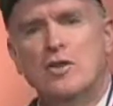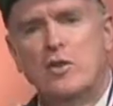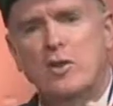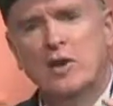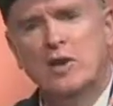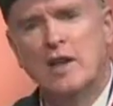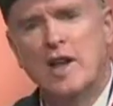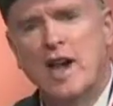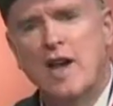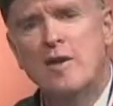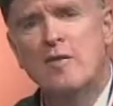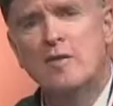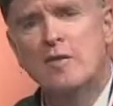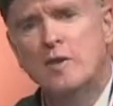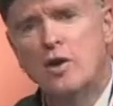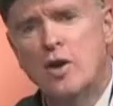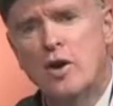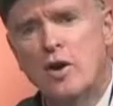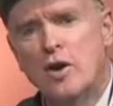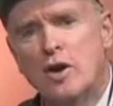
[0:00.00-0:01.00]
a
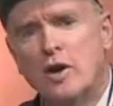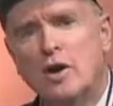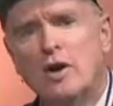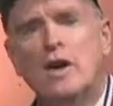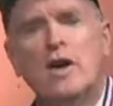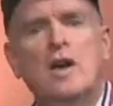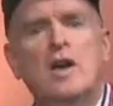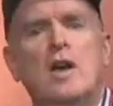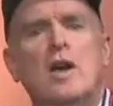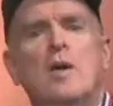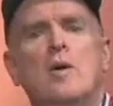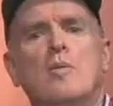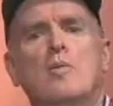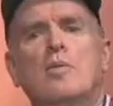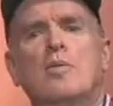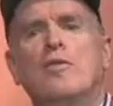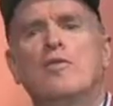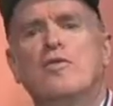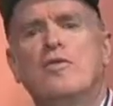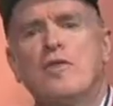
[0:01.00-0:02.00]
lifelong
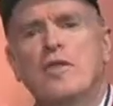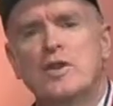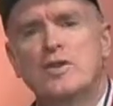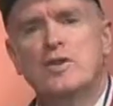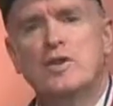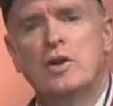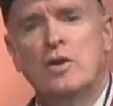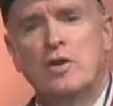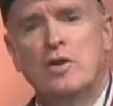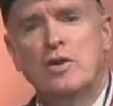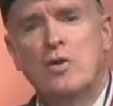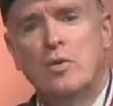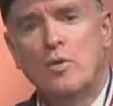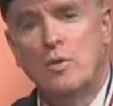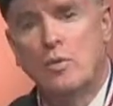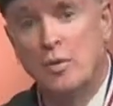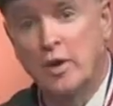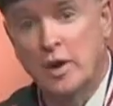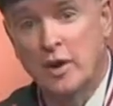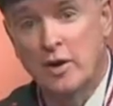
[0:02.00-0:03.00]
proficient
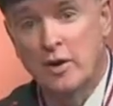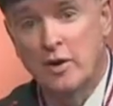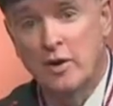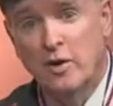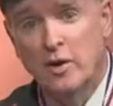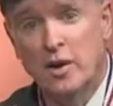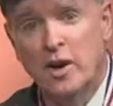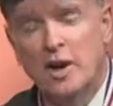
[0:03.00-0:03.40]
reader.